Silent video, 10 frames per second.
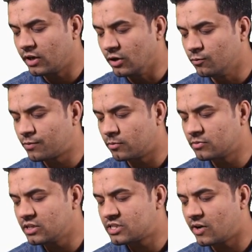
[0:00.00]
new
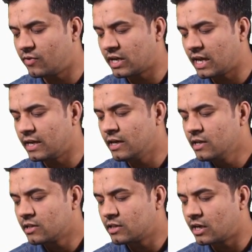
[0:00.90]
from the Java 9,
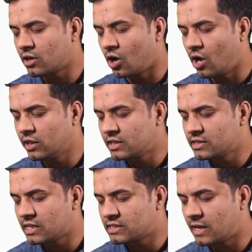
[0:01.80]
that all
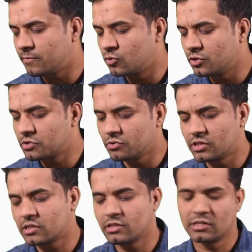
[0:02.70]
things as I'm going to
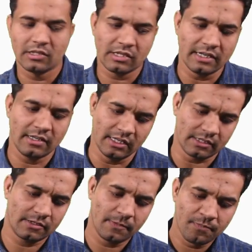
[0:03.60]
discuss inside
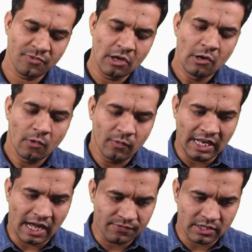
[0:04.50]
this.
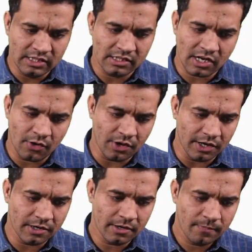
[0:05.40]
Well, after this, now
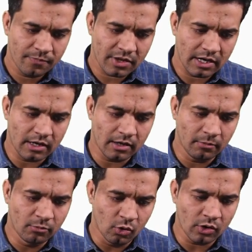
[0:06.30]
here
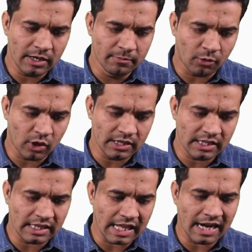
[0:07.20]
more
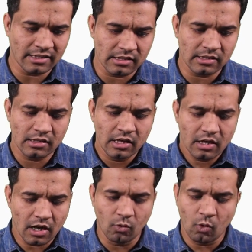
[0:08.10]
important than that is,
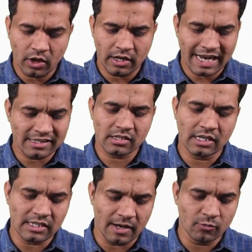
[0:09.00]
now what
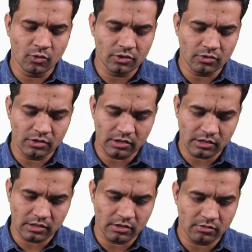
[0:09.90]
next as I'm going to
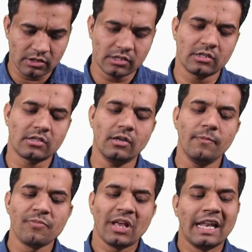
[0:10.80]
discuss into this is
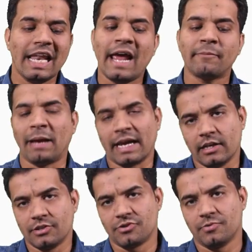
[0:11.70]
the lang
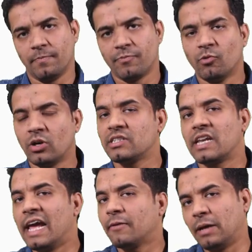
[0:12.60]
package. What
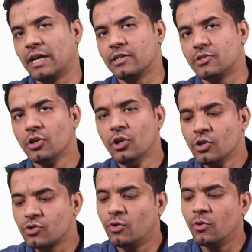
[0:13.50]
is lang package?
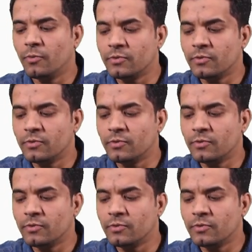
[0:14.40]
So